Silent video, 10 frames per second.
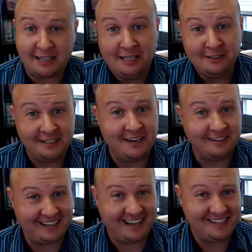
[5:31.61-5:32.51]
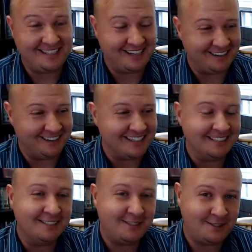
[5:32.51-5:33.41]
clearly not the case here
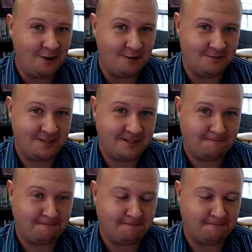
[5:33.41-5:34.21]
in the Psalms.